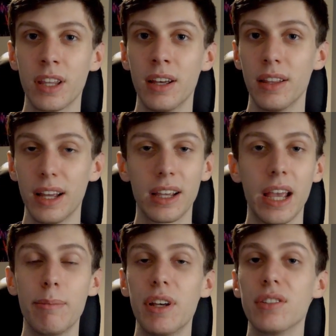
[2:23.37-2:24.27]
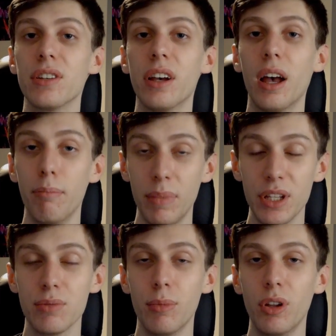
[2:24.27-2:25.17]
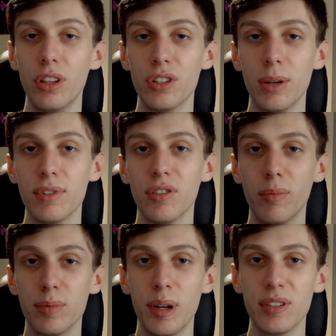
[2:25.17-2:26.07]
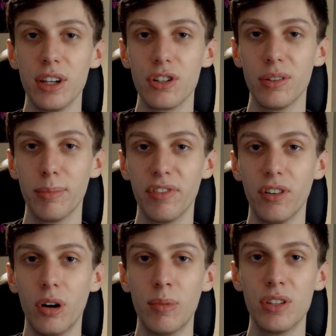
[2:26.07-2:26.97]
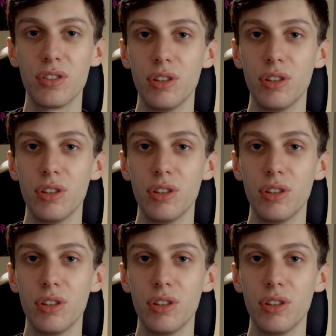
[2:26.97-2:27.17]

That game is abysmal in terms of optimization and performance.